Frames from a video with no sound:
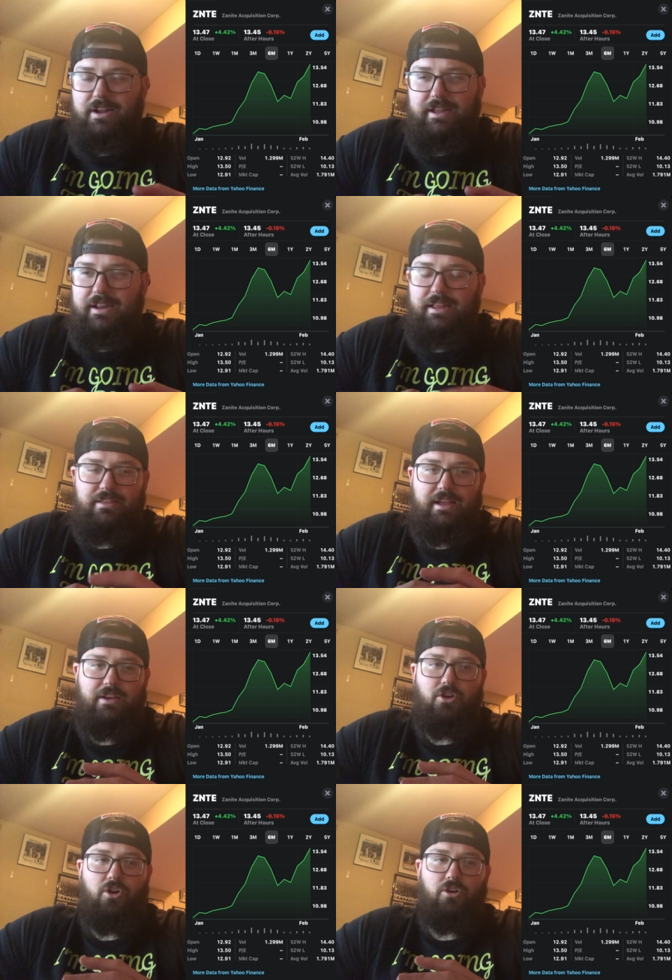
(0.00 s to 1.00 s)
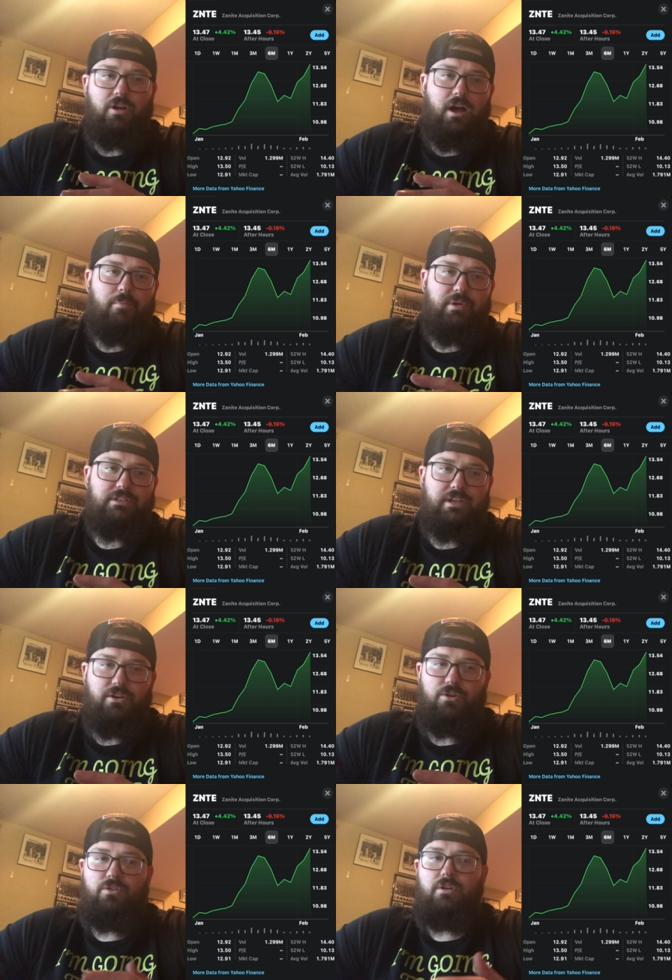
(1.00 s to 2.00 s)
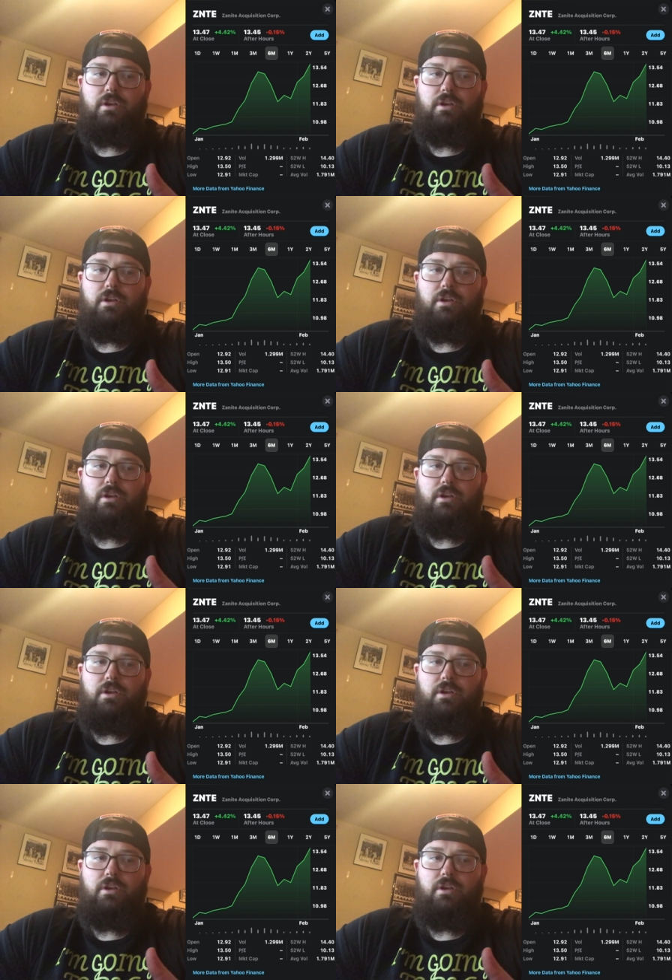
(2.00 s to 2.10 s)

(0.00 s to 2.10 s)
anything at all up until